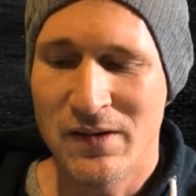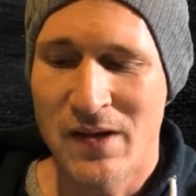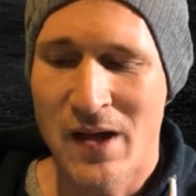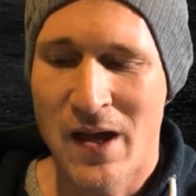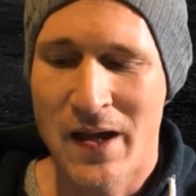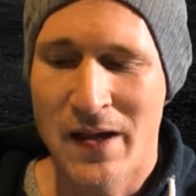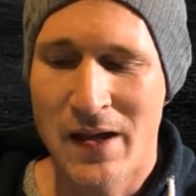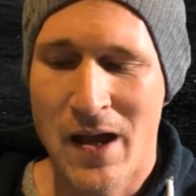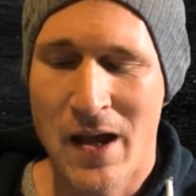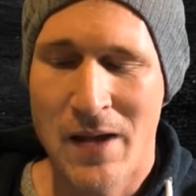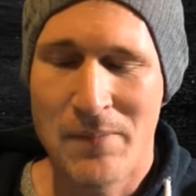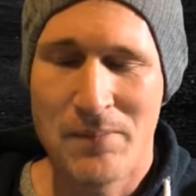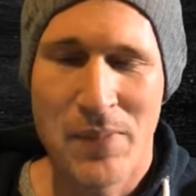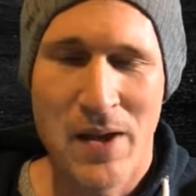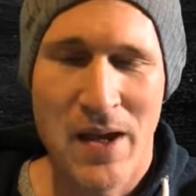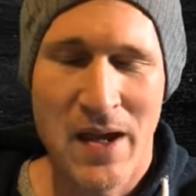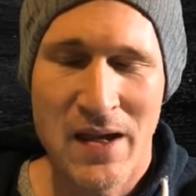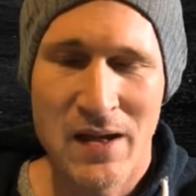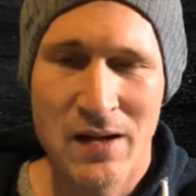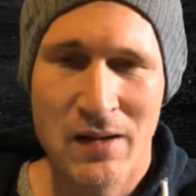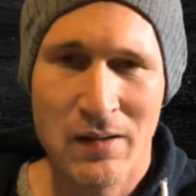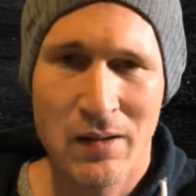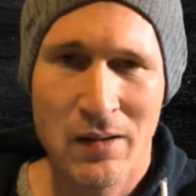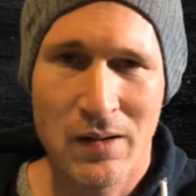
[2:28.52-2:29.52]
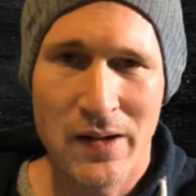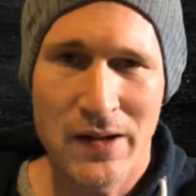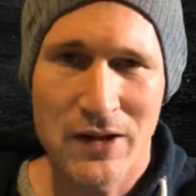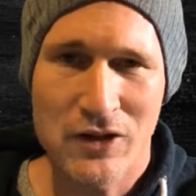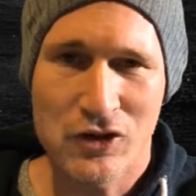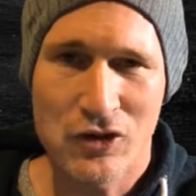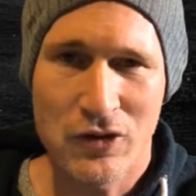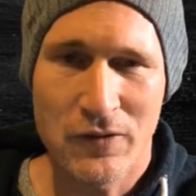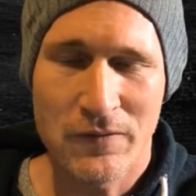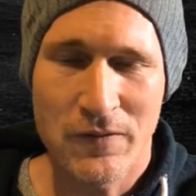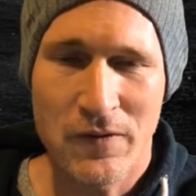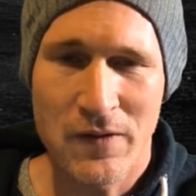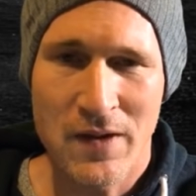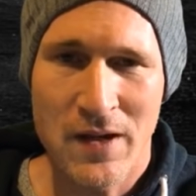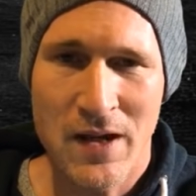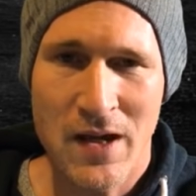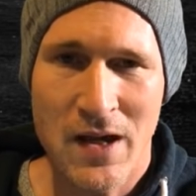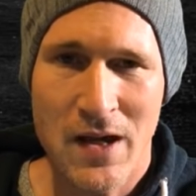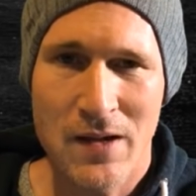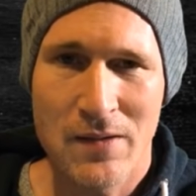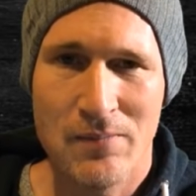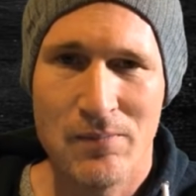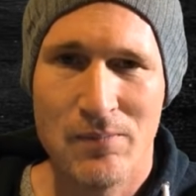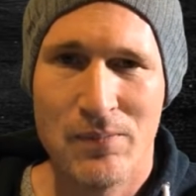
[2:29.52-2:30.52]
I, I, paid a little extra for
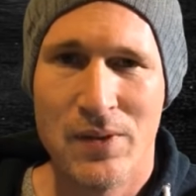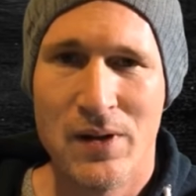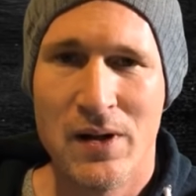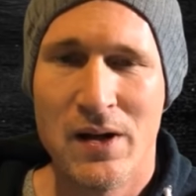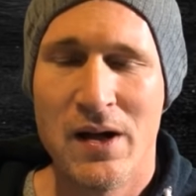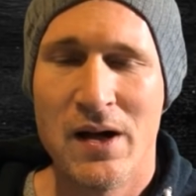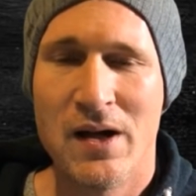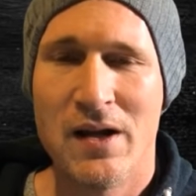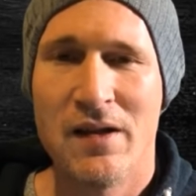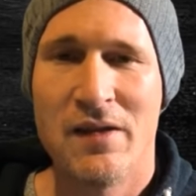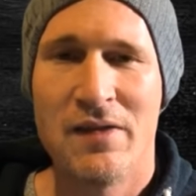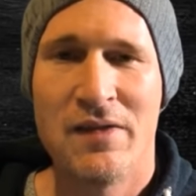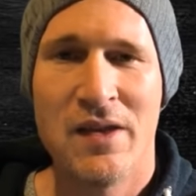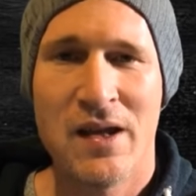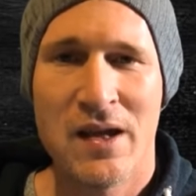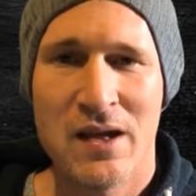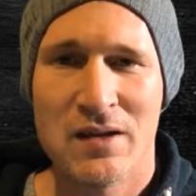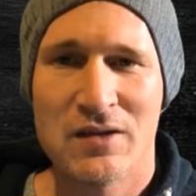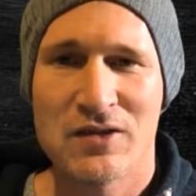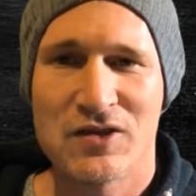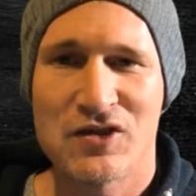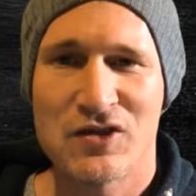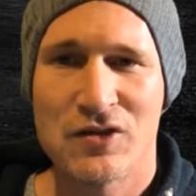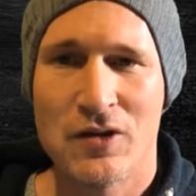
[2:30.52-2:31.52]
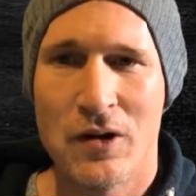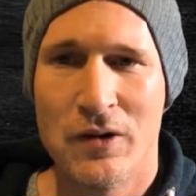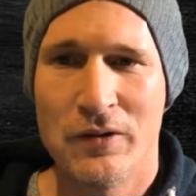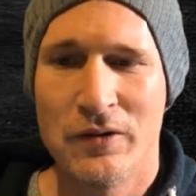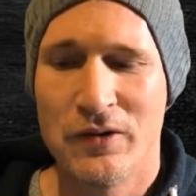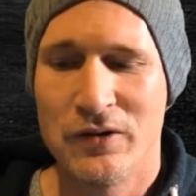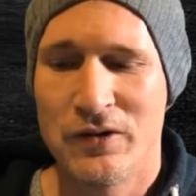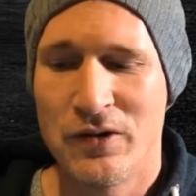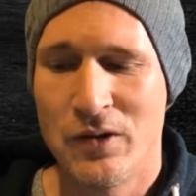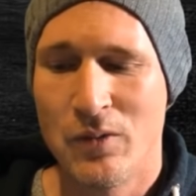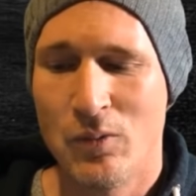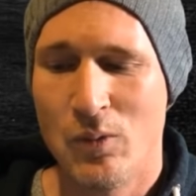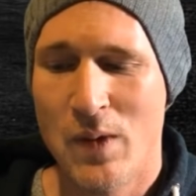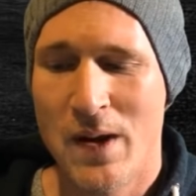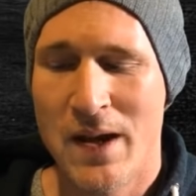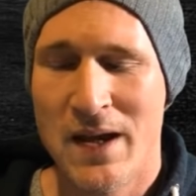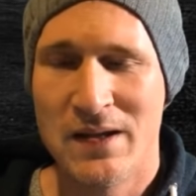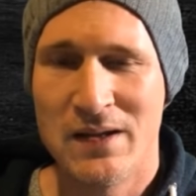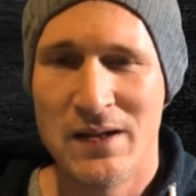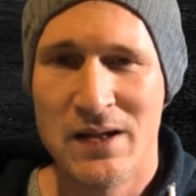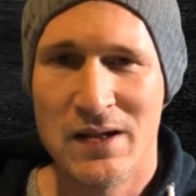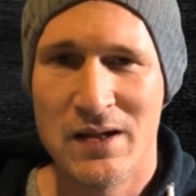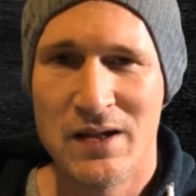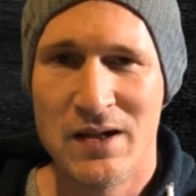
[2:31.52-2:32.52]
that, but they installed it to the way
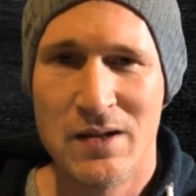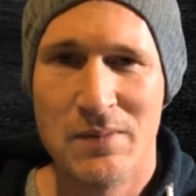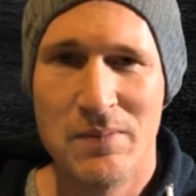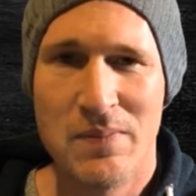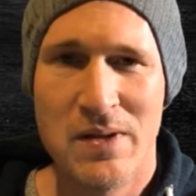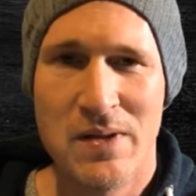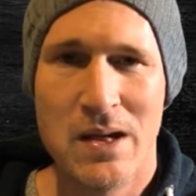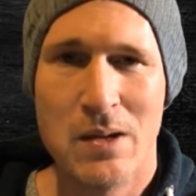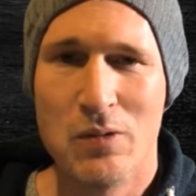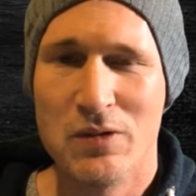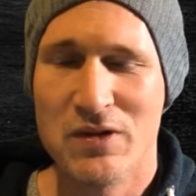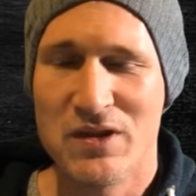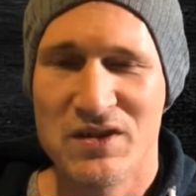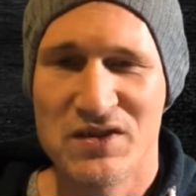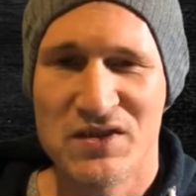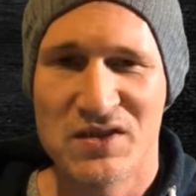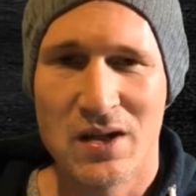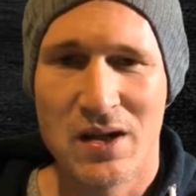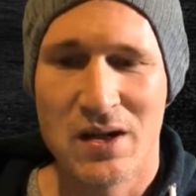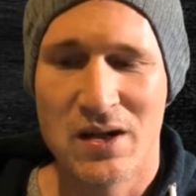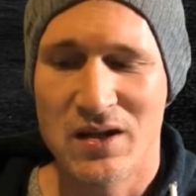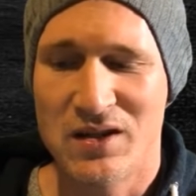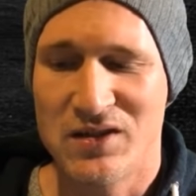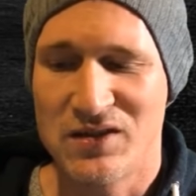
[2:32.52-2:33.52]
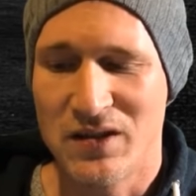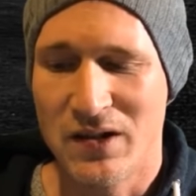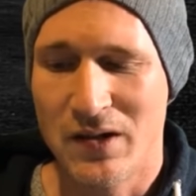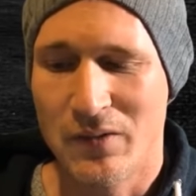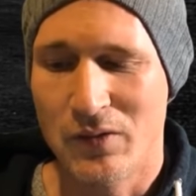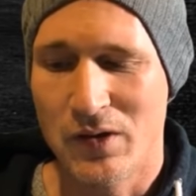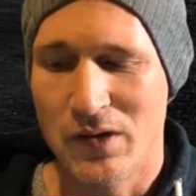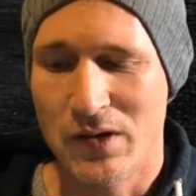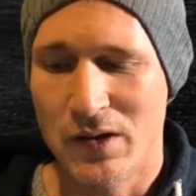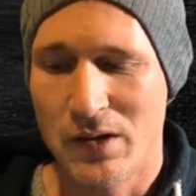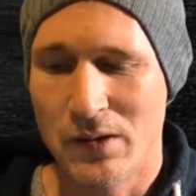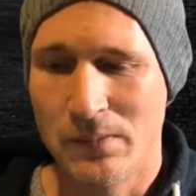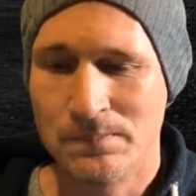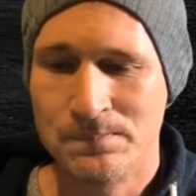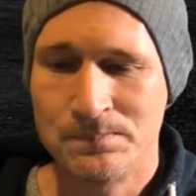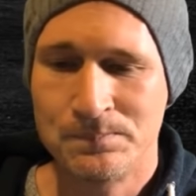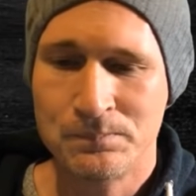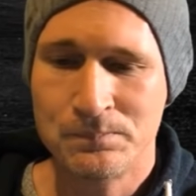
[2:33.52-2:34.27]
it needed to be with the settings and everything.